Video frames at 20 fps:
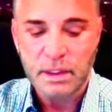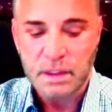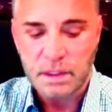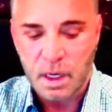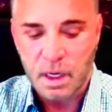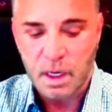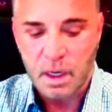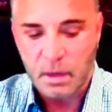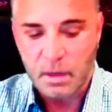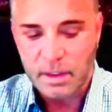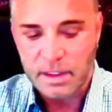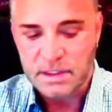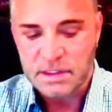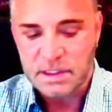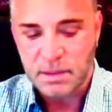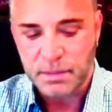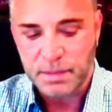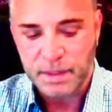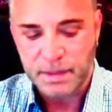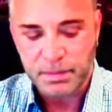we know is
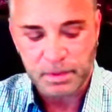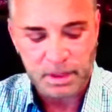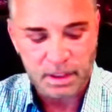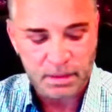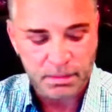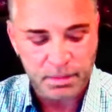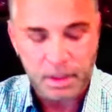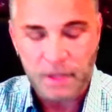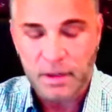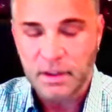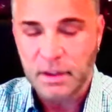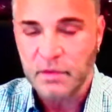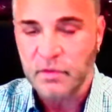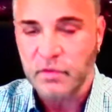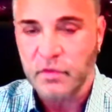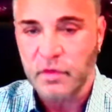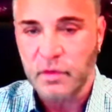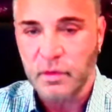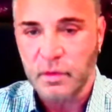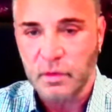that people are bonded
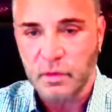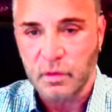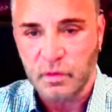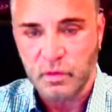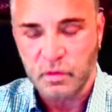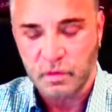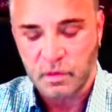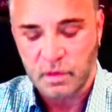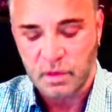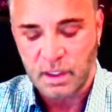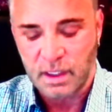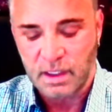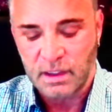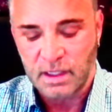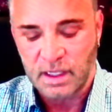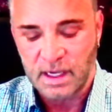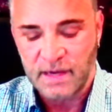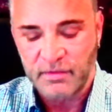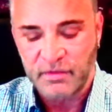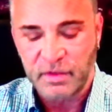through, they
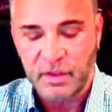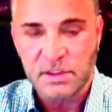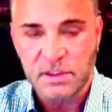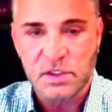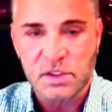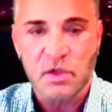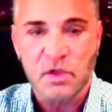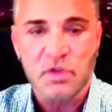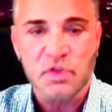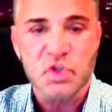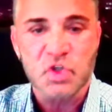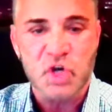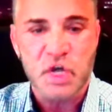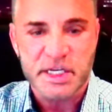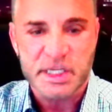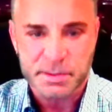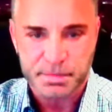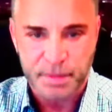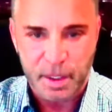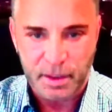have things called
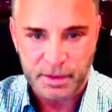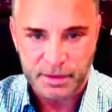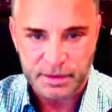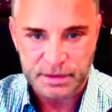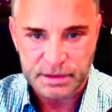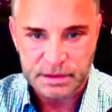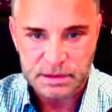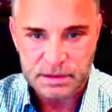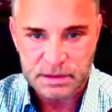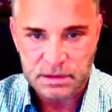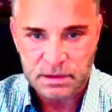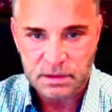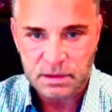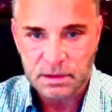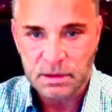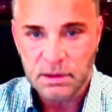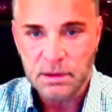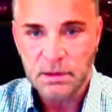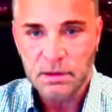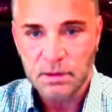trust bonds.
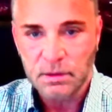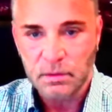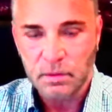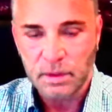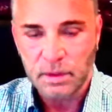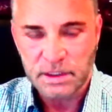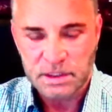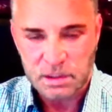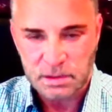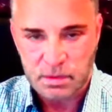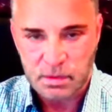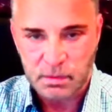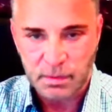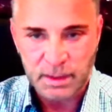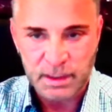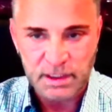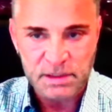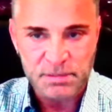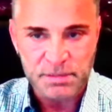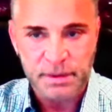We as human
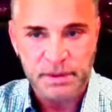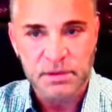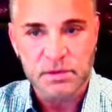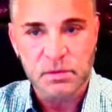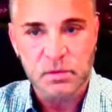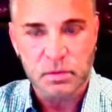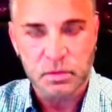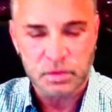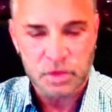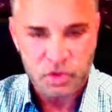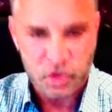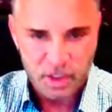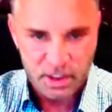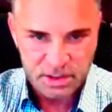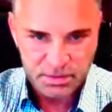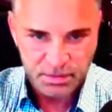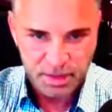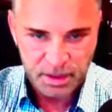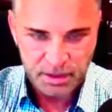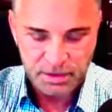beings build
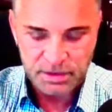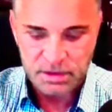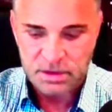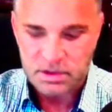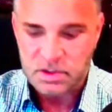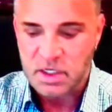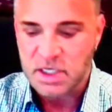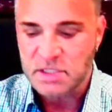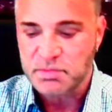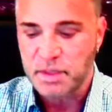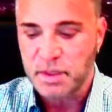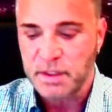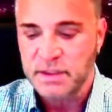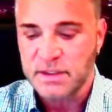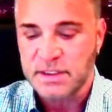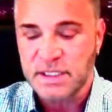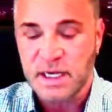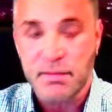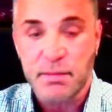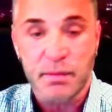trust bonds, and trust
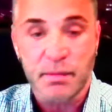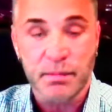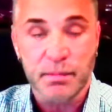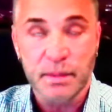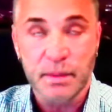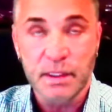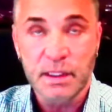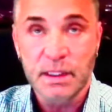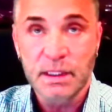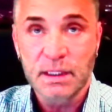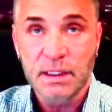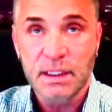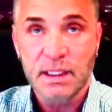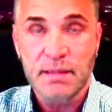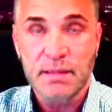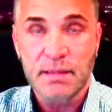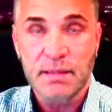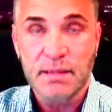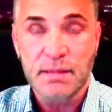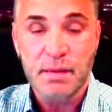bonds come
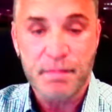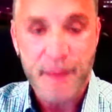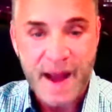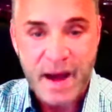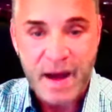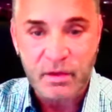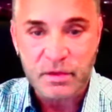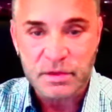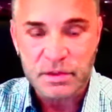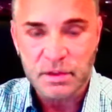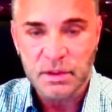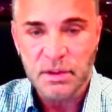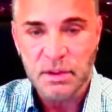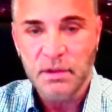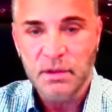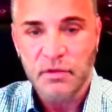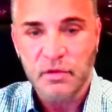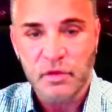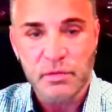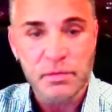about
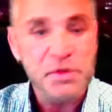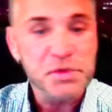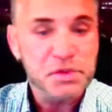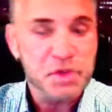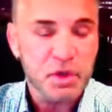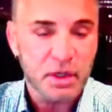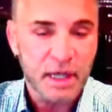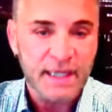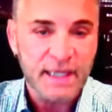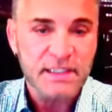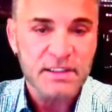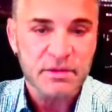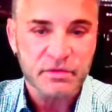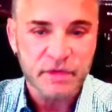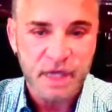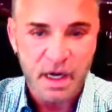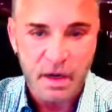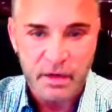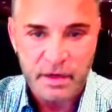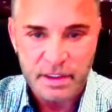through mutual acts
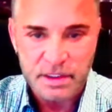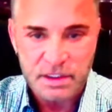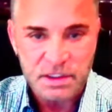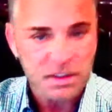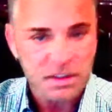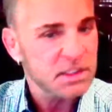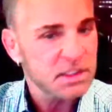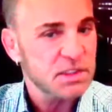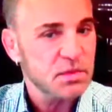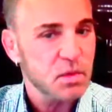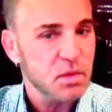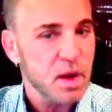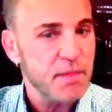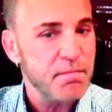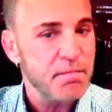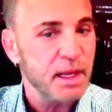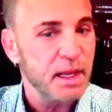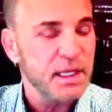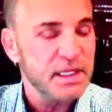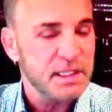of courage. This is
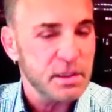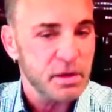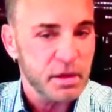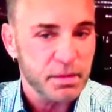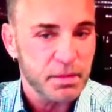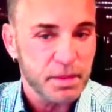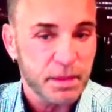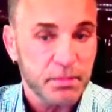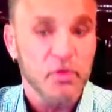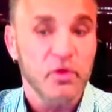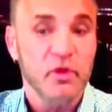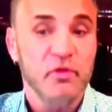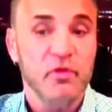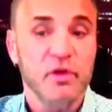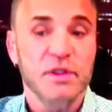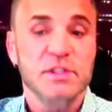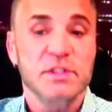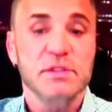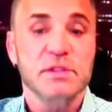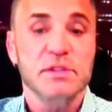why military people
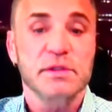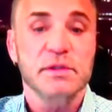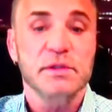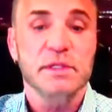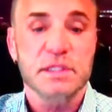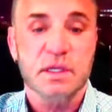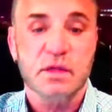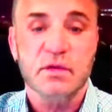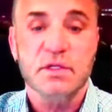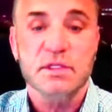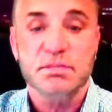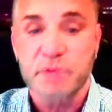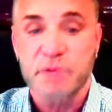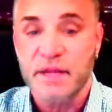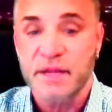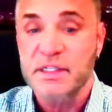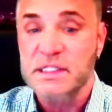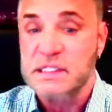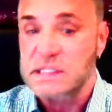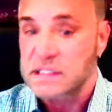refer to each other as
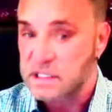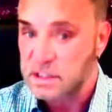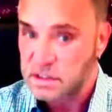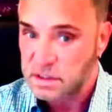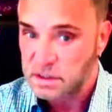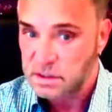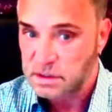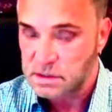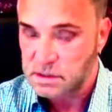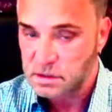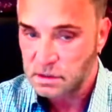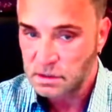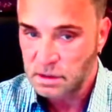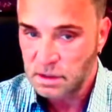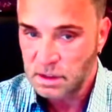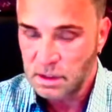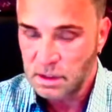brothers and sisters,